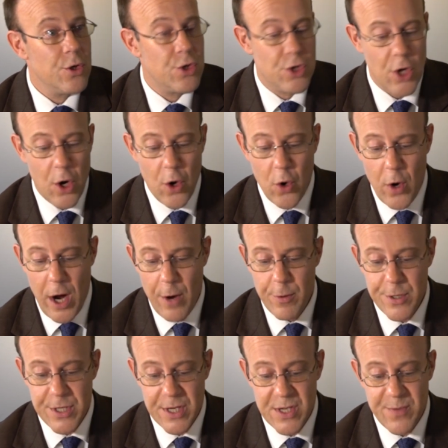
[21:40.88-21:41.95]
So I
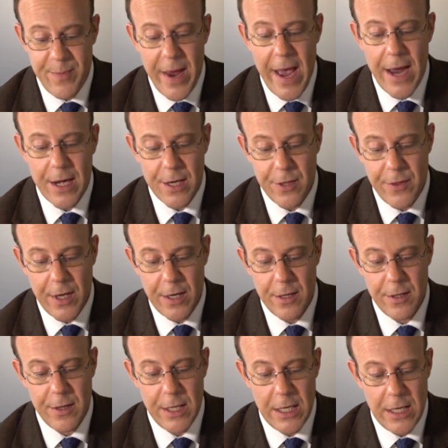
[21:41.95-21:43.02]
would suspect
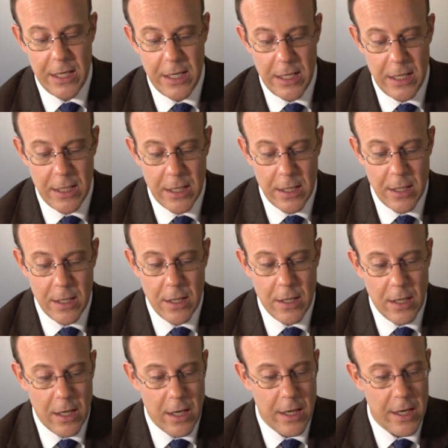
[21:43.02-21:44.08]
that the
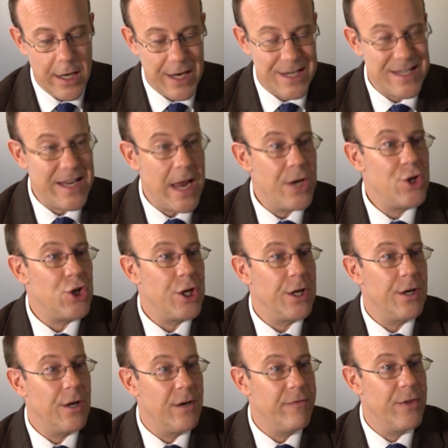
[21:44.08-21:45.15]

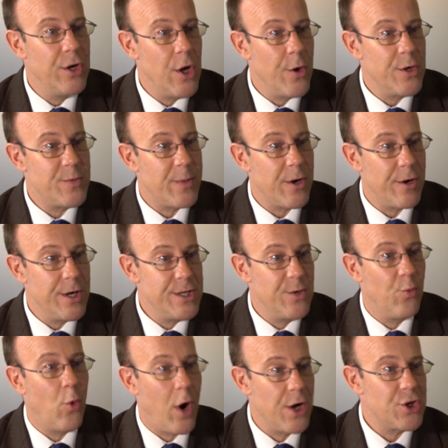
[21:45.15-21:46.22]
extension of the notice periods
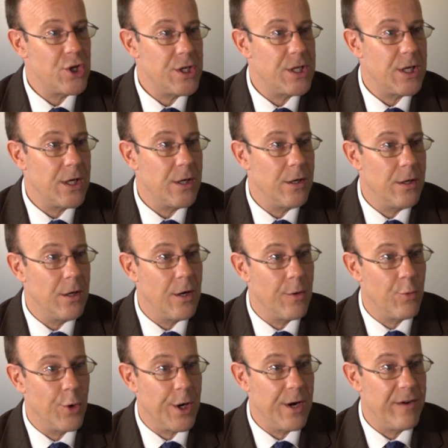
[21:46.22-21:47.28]
in Washington
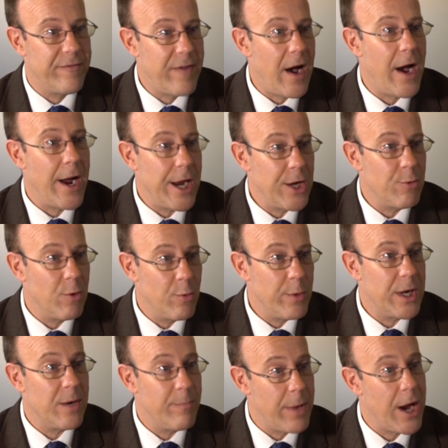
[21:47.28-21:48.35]
we're going to find when we
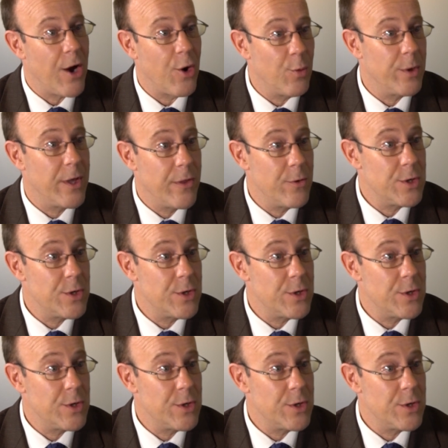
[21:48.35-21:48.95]
compare with other